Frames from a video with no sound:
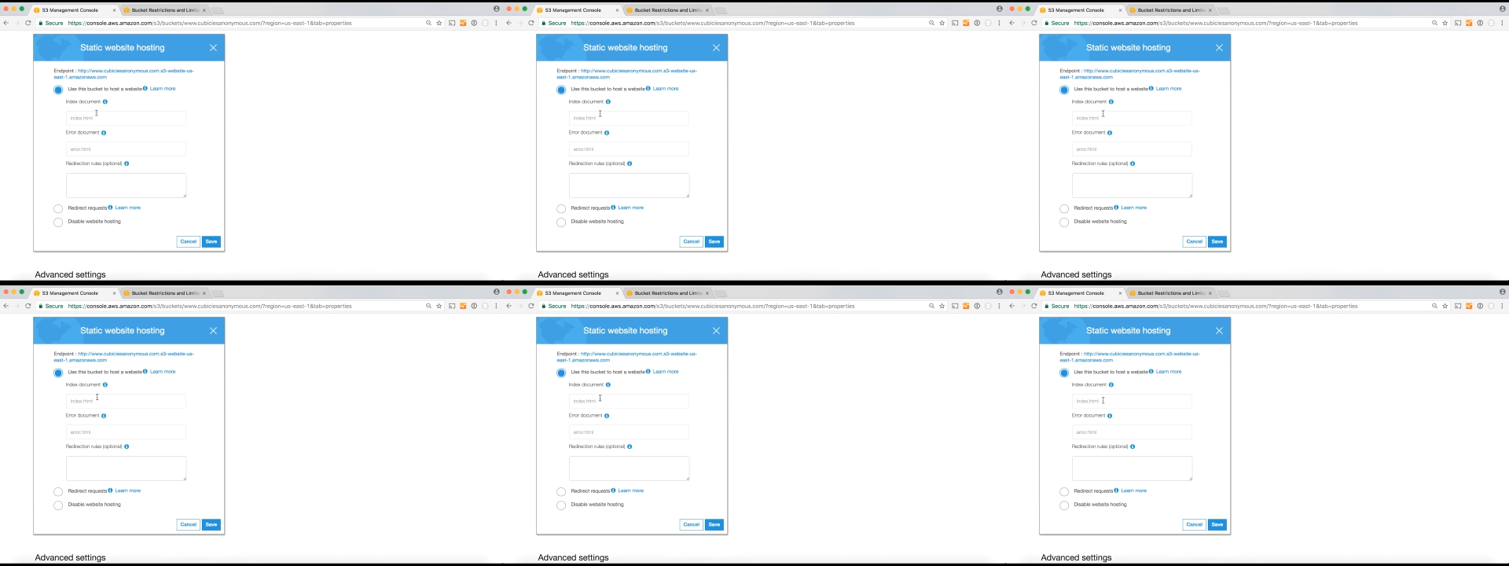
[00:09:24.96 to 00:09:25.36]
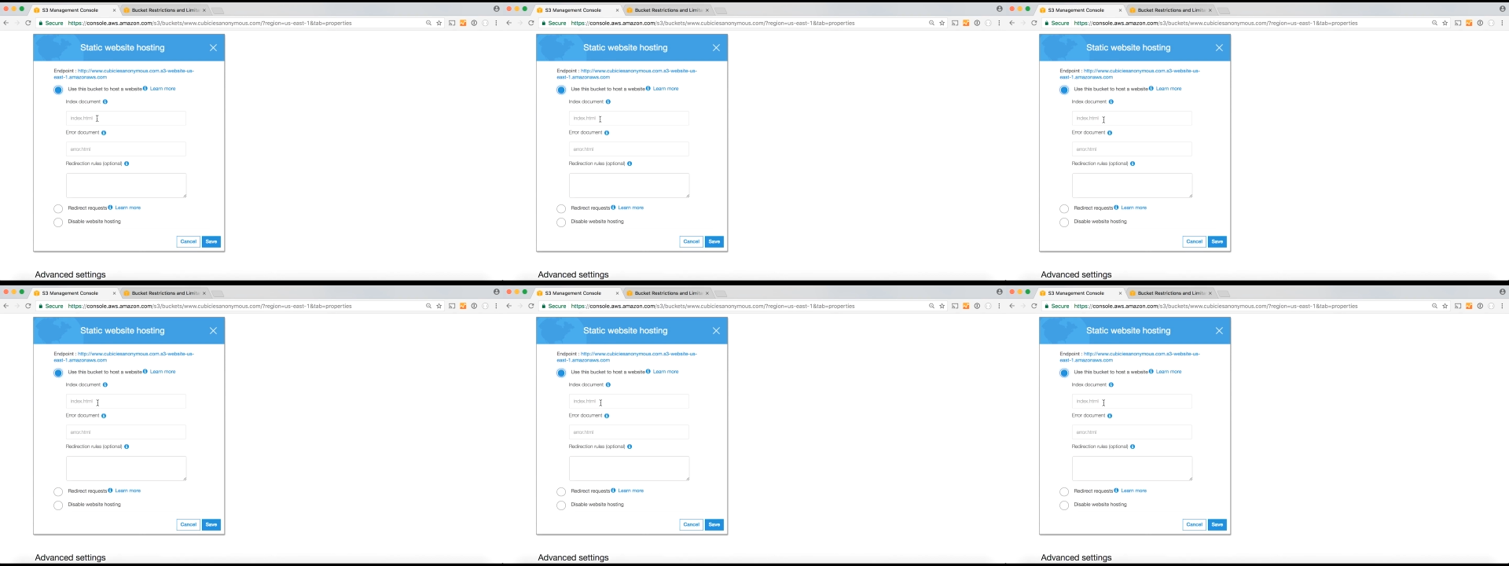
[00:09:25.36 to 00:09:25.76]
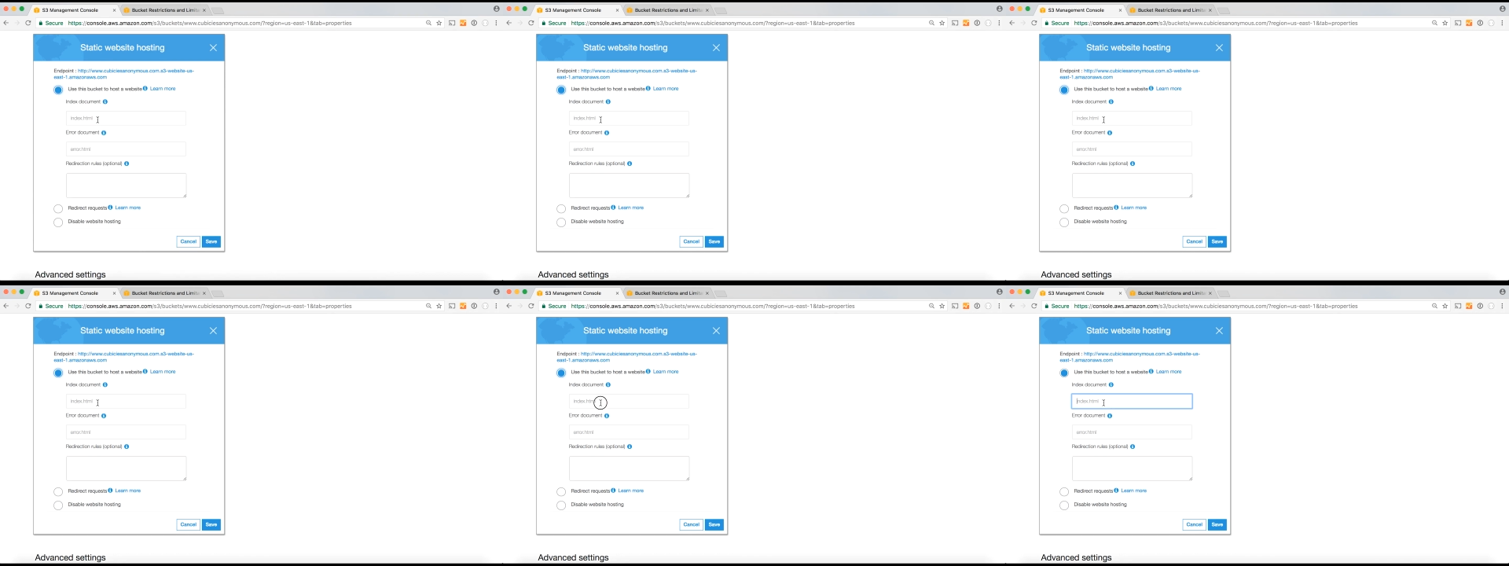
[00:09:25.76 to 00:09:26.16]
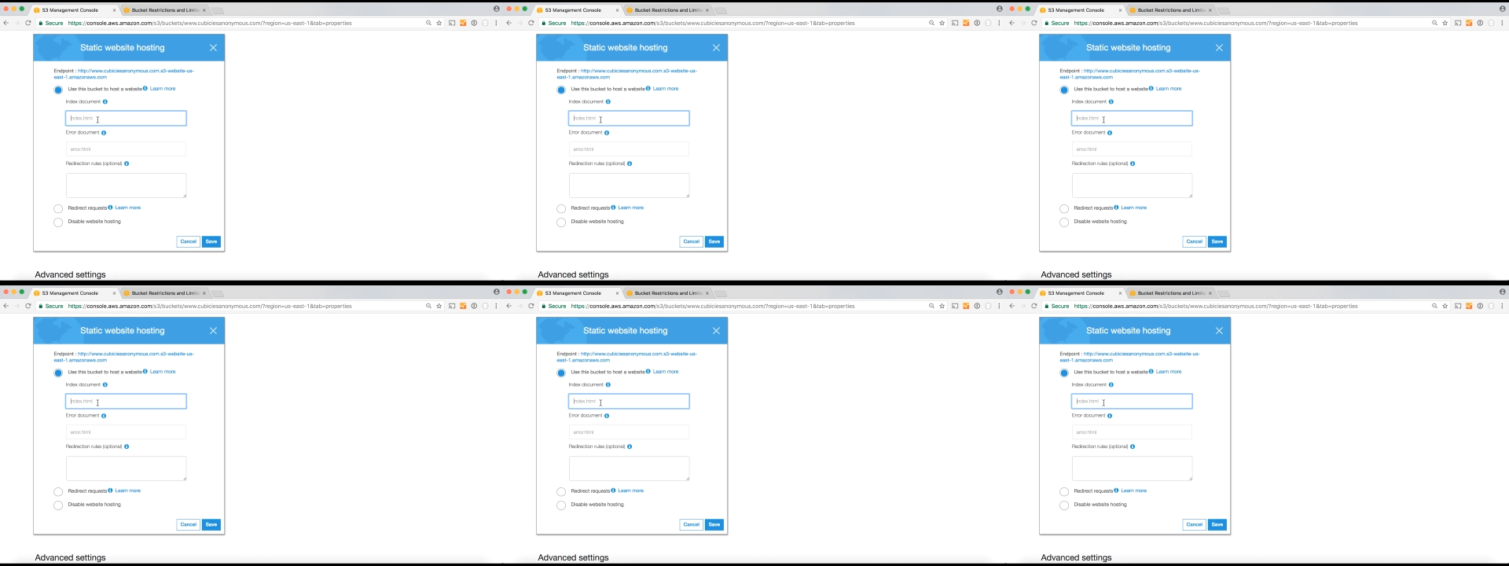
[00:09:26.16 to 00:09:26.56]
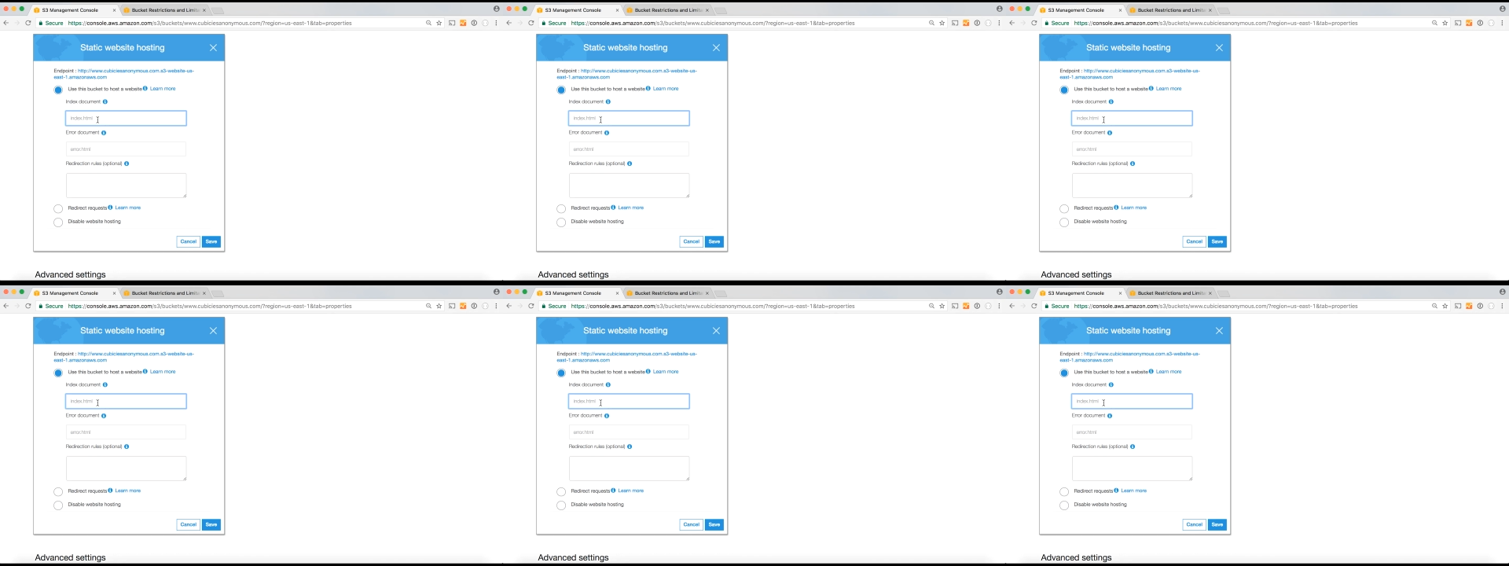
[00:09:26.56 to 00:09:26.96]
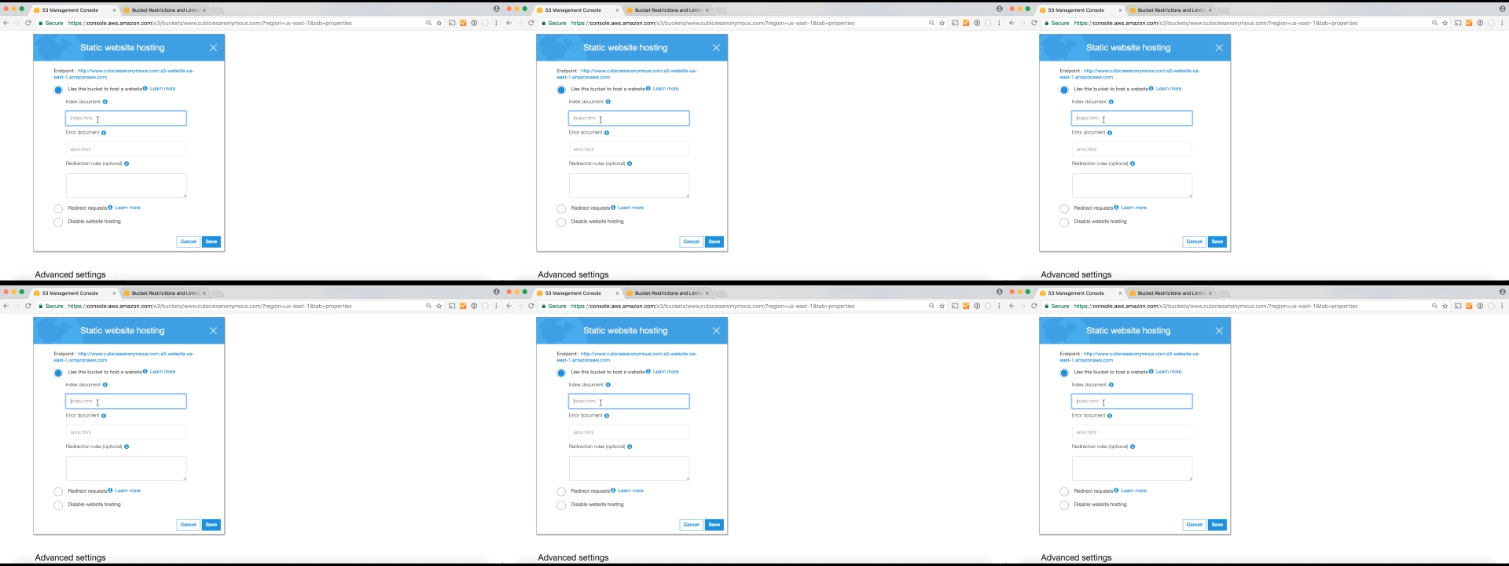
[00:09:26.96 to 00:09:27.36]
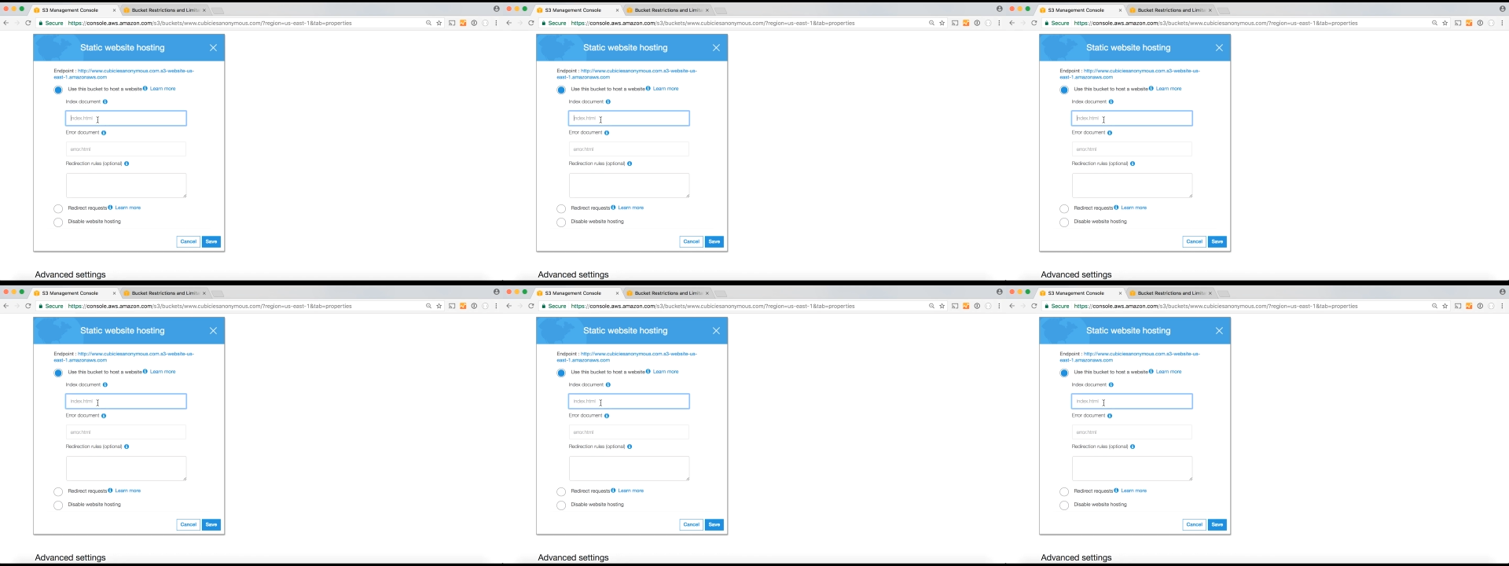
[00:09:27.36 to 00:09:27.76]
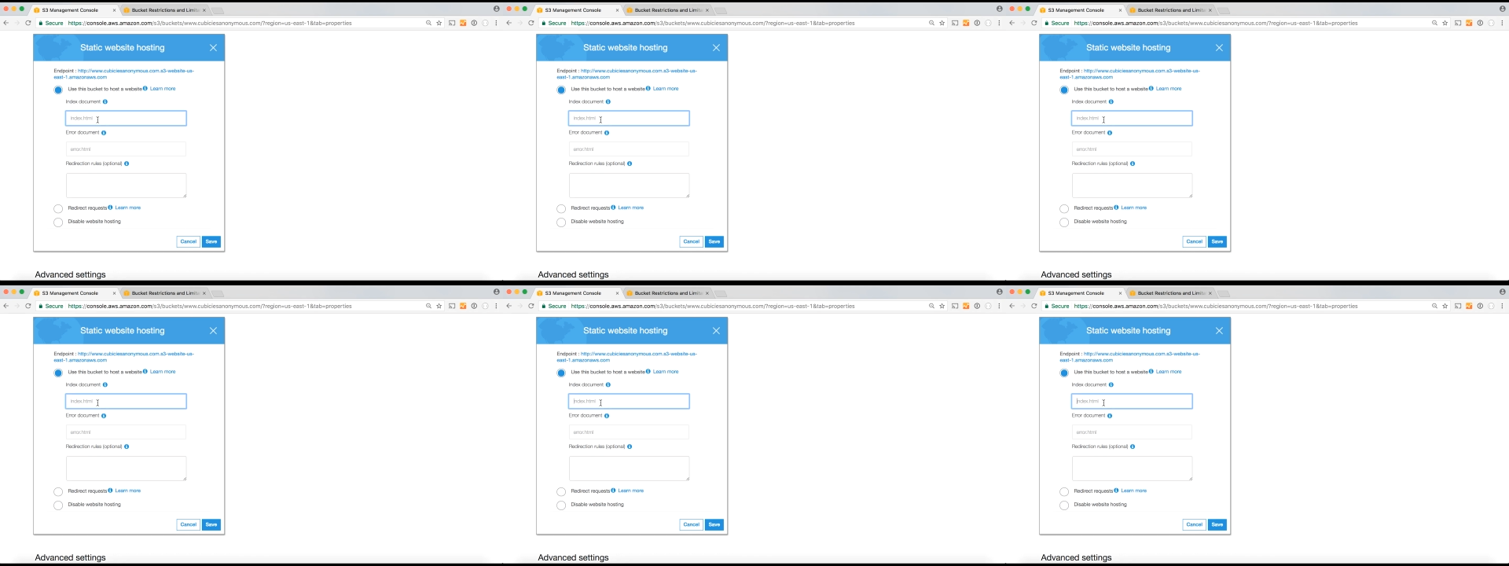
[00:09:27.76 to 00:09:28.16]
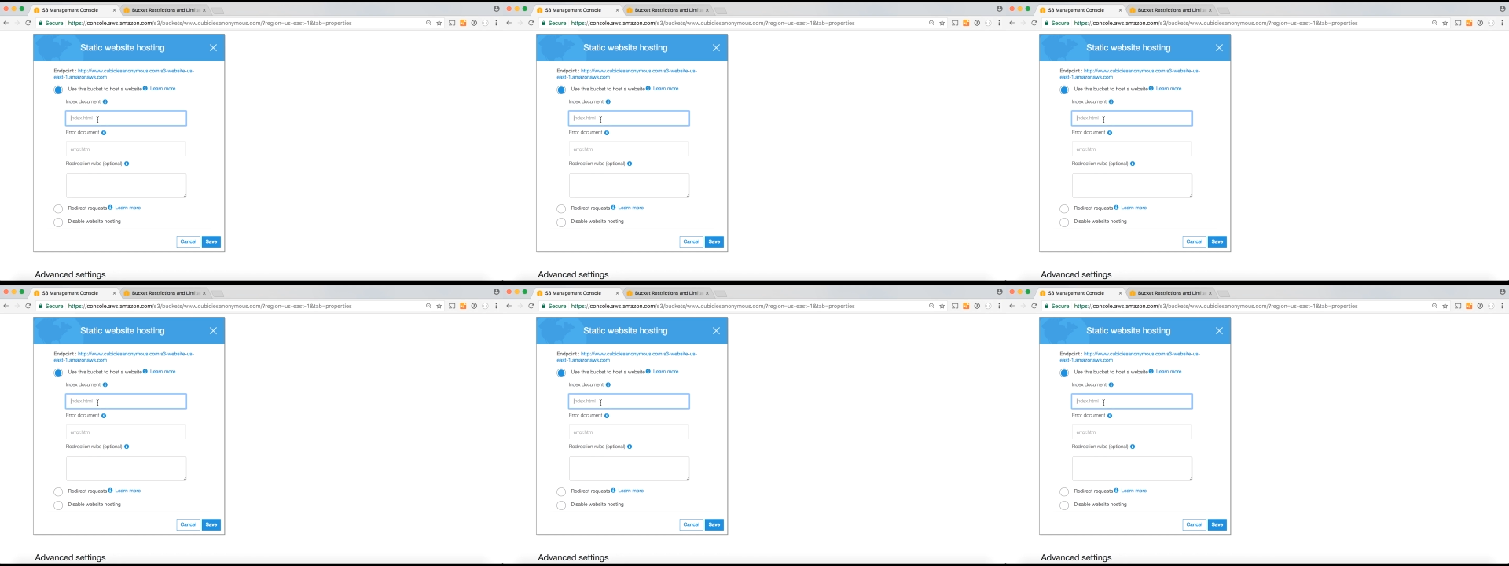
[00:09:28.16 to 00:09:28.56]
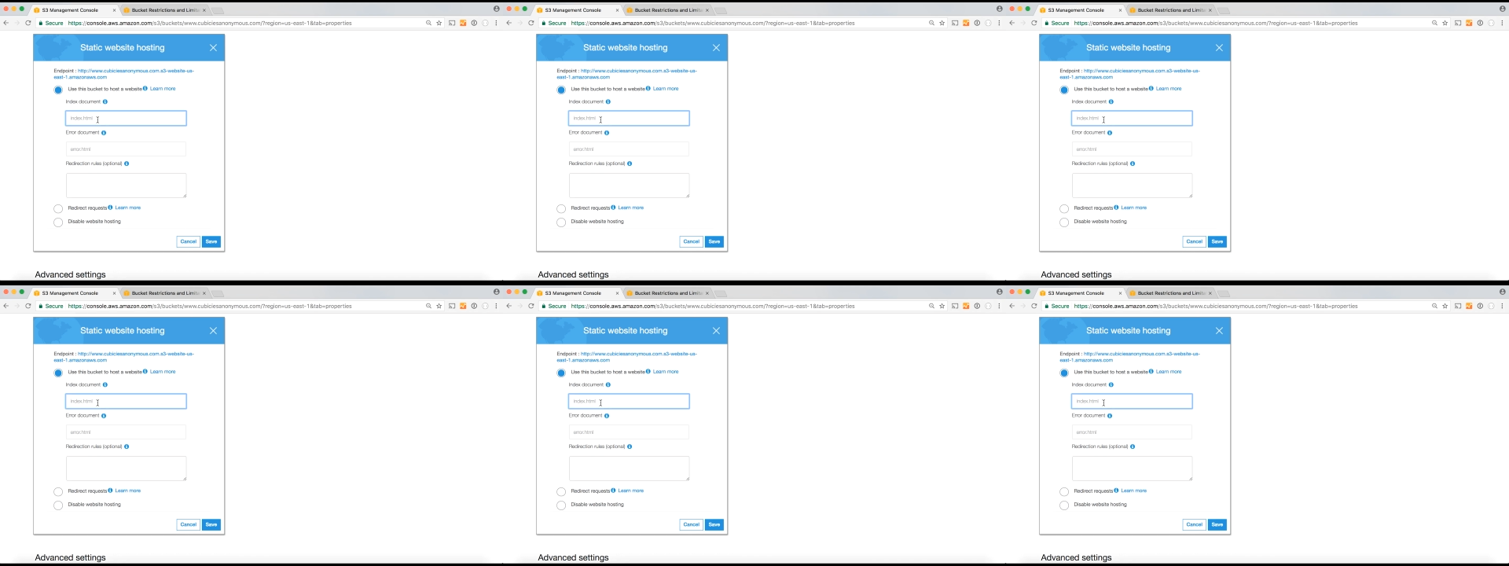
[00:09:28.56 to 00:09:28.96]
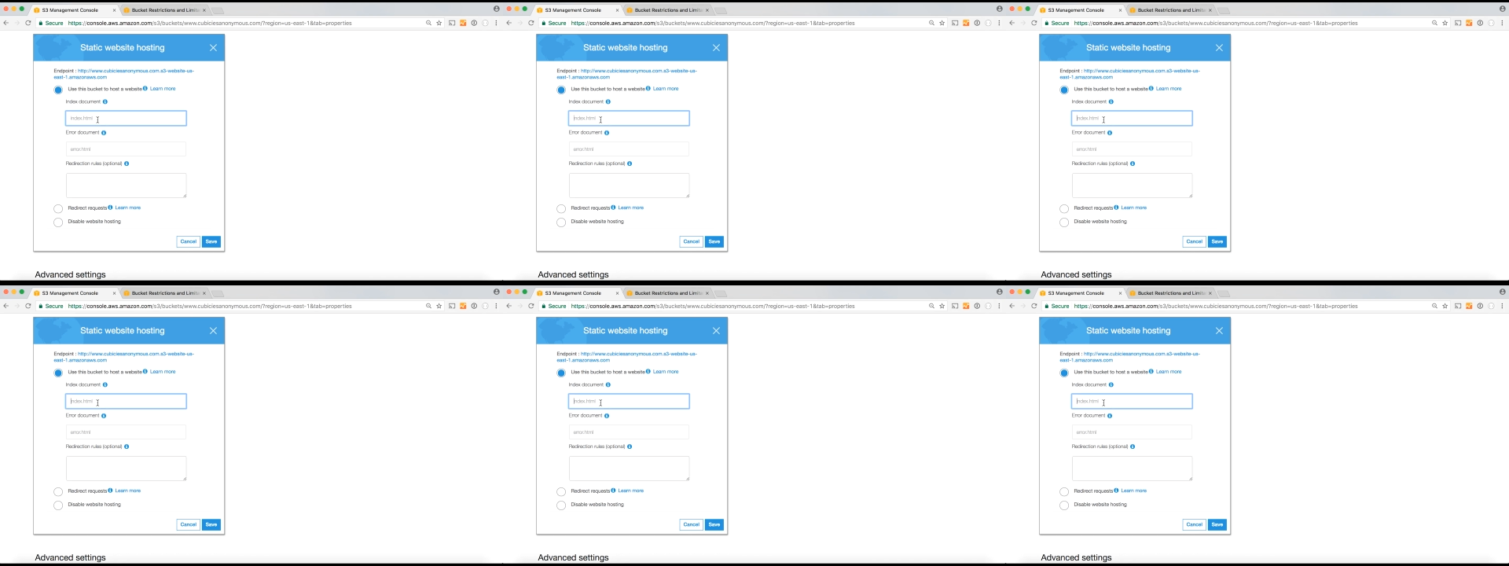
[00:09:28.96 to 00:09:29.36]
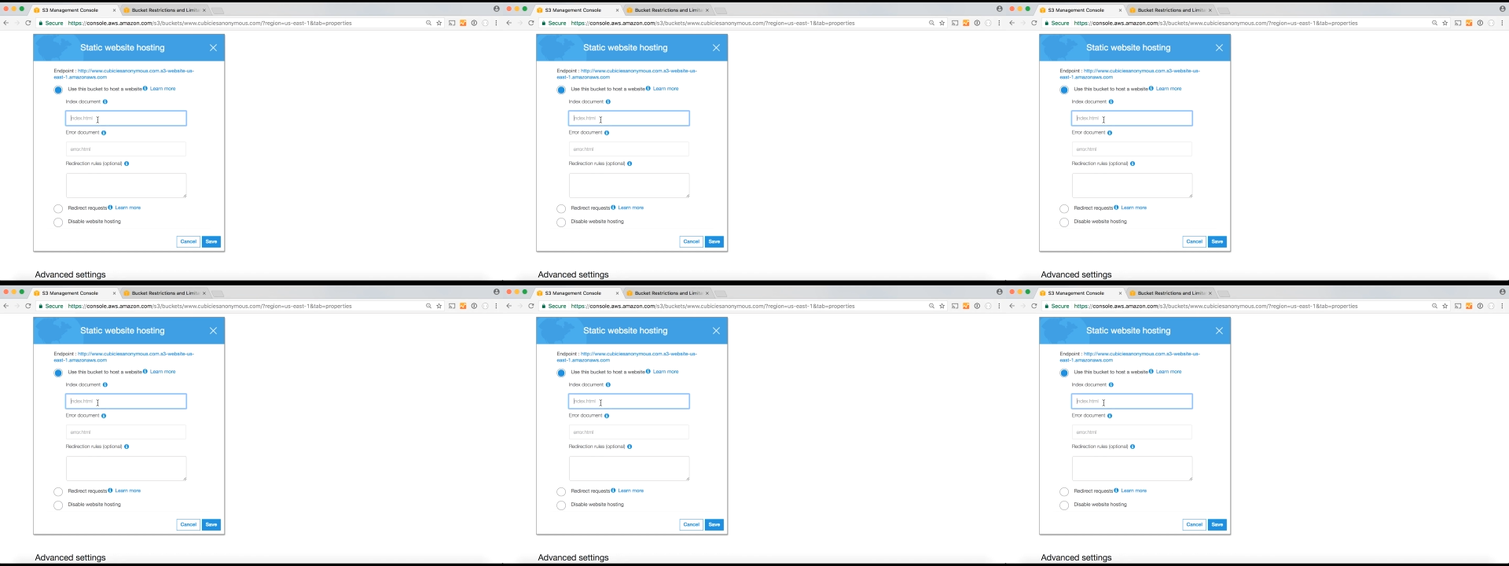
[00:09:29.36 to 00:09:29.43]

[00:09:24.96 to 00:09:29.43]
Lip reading: Nobody's mouth can be seen.